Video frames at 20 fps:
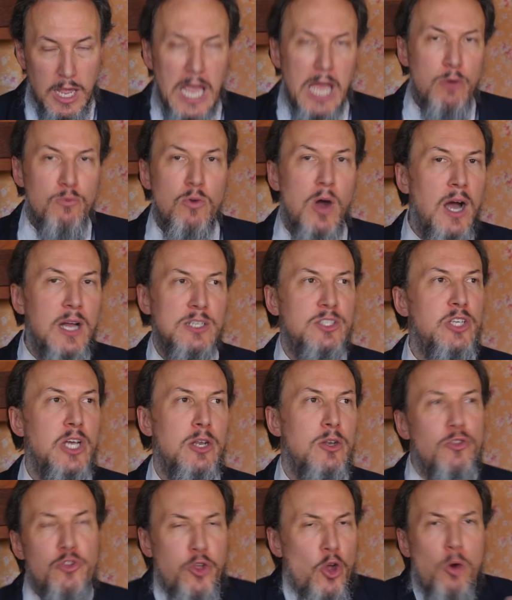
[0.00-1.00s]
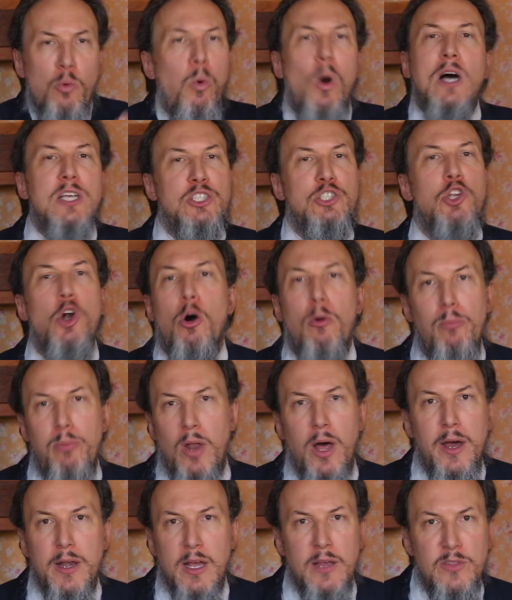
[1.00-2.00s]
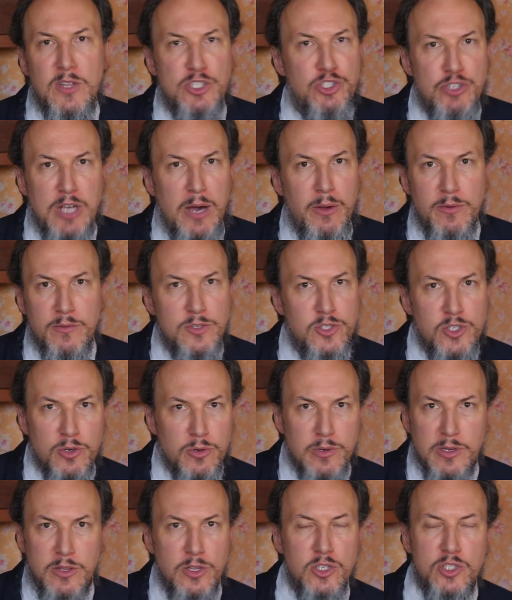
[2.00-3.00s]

And Ron said, there was no blood on the Shroud of Turin.